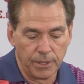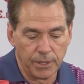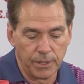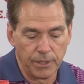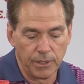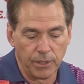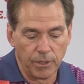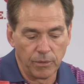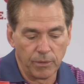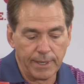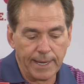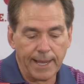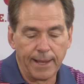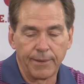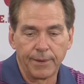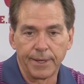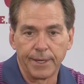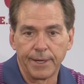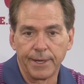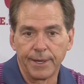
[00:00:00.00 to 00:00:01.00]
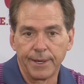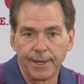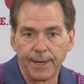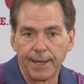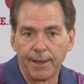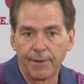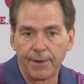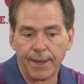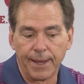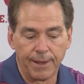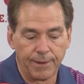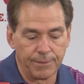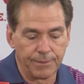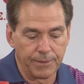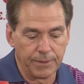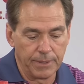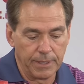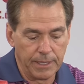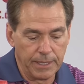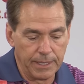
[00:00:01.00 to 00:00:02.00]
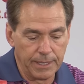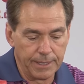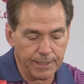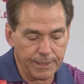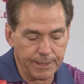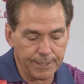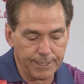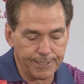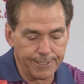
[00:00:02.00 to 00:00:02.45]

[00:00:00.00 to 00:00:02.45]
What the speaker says: you know, down in and down out. And